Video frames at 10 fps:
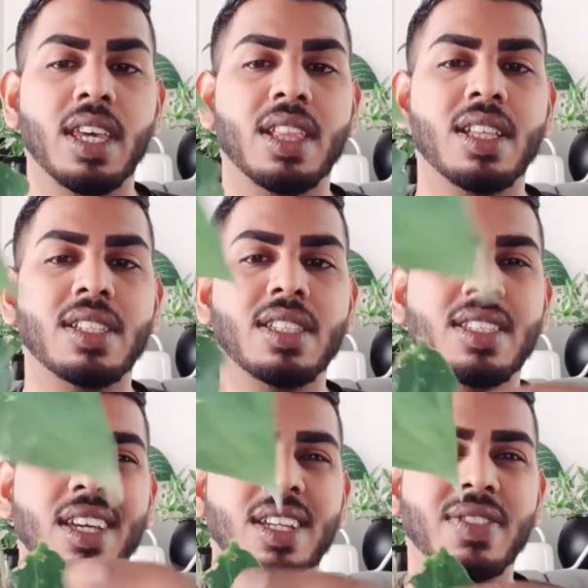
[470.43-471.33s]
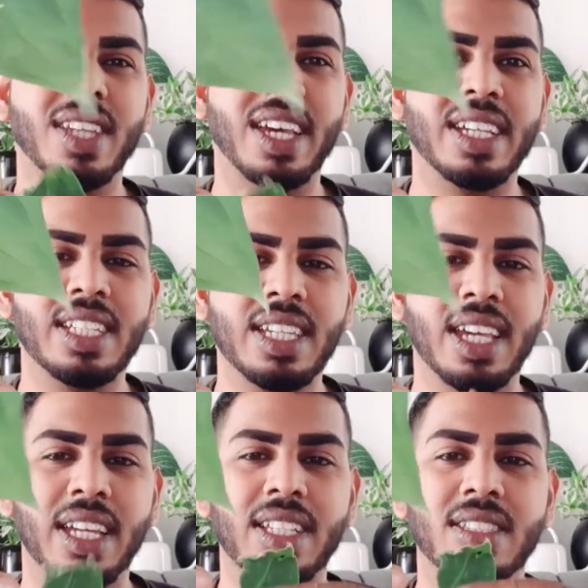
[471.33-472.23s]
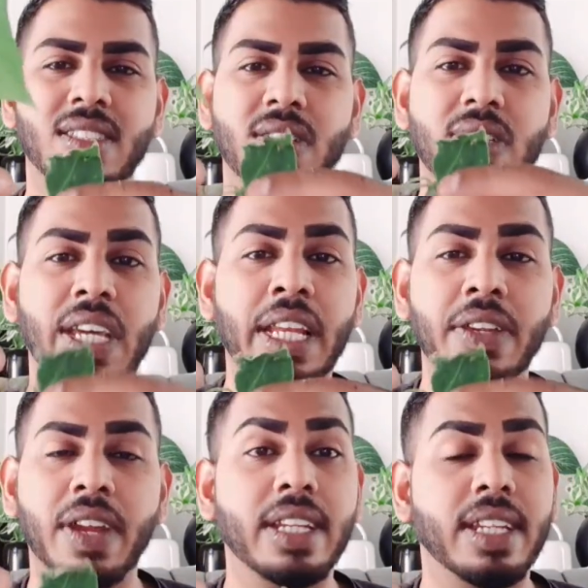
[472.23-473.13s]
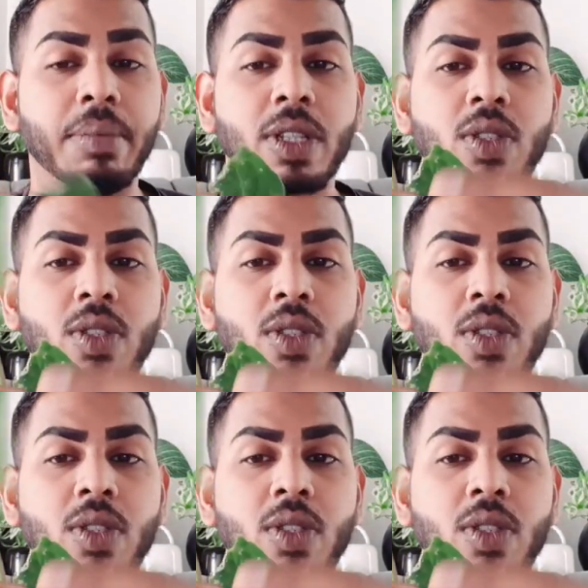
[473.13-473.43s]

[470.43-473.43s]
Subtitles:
this is kind of tiny and it's really damaged.